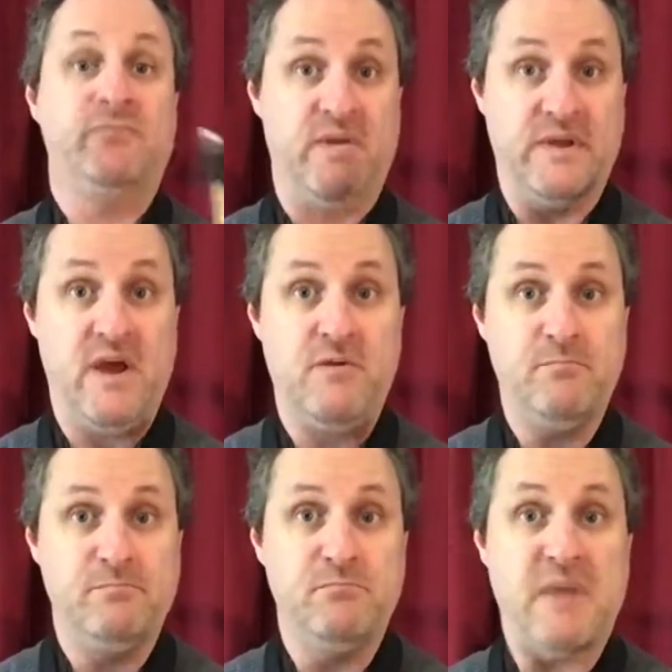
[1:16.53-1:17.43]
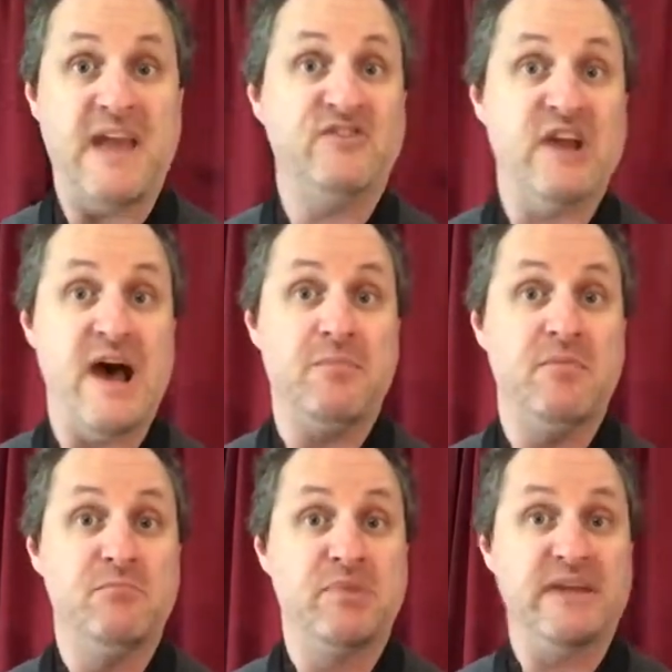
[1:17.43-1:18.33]
we go. A sharp,
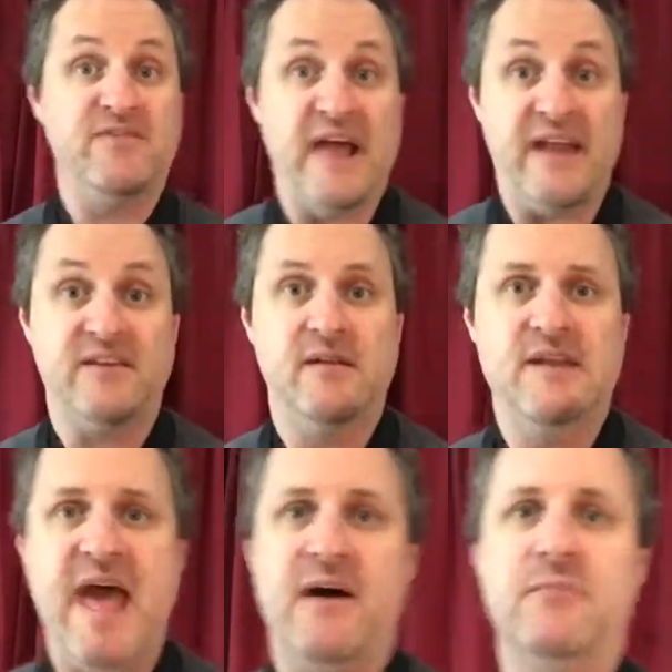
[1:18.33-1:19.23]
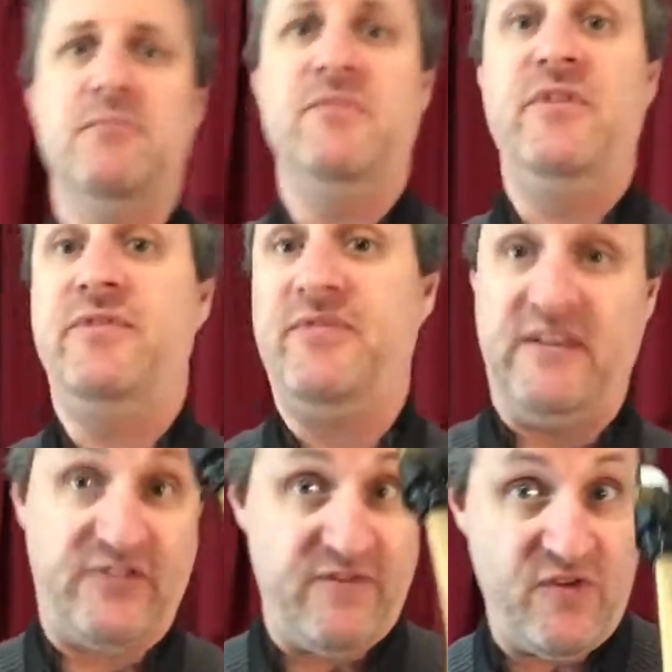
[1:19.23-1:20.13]
B flat. Now,
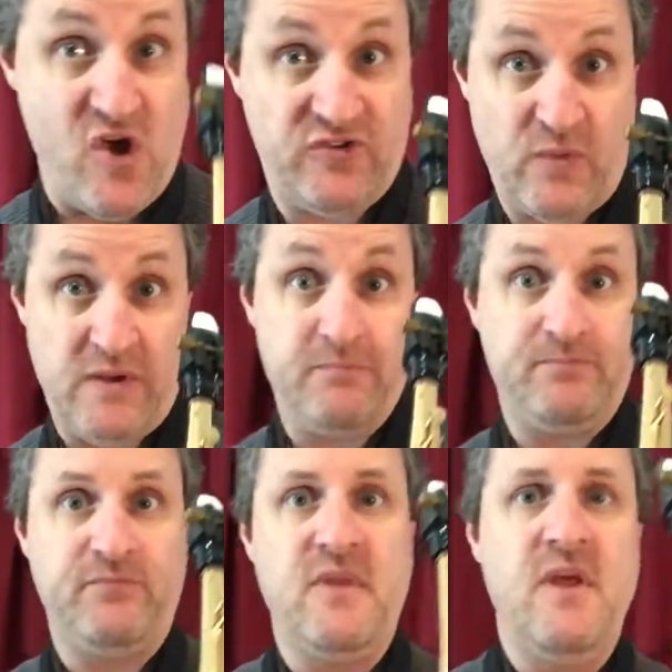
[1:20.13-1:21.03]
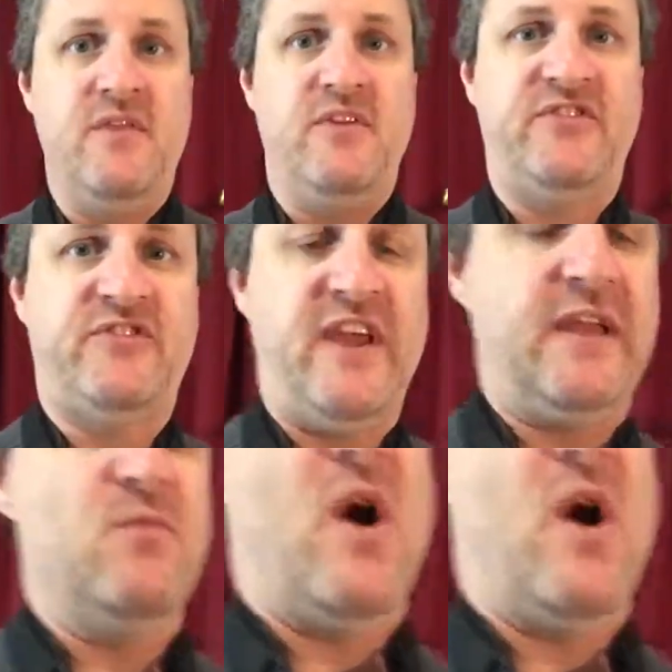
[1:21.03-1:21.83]
that's the first one. The second